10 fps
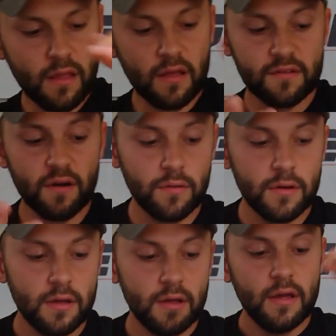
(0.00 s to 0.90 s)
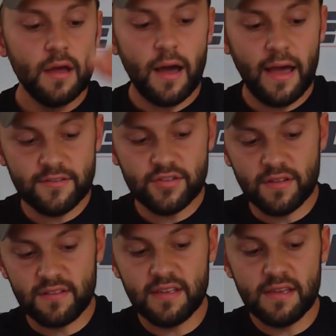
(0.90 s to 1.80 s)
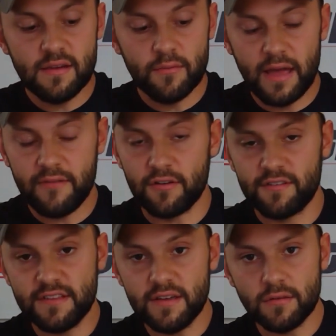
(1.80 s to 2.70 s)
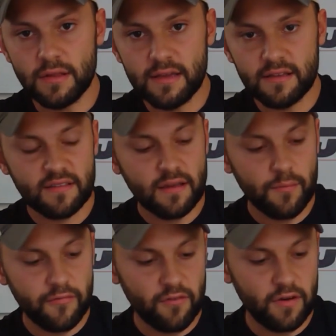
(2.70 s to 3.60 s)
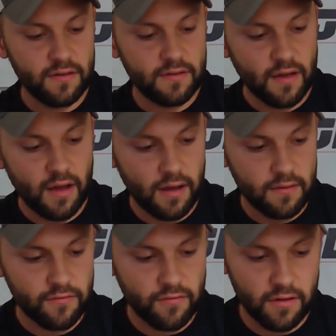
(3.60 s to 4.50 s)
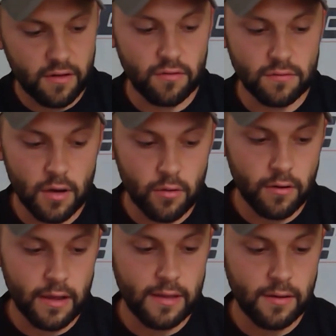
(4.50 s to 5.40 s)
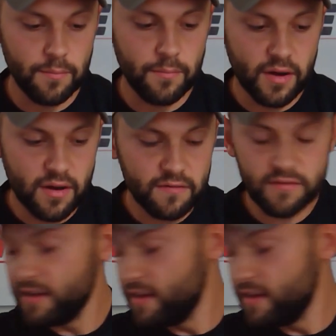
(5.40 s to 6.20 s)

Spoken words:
So as you can see, we have our steel links up front, front or lower and above.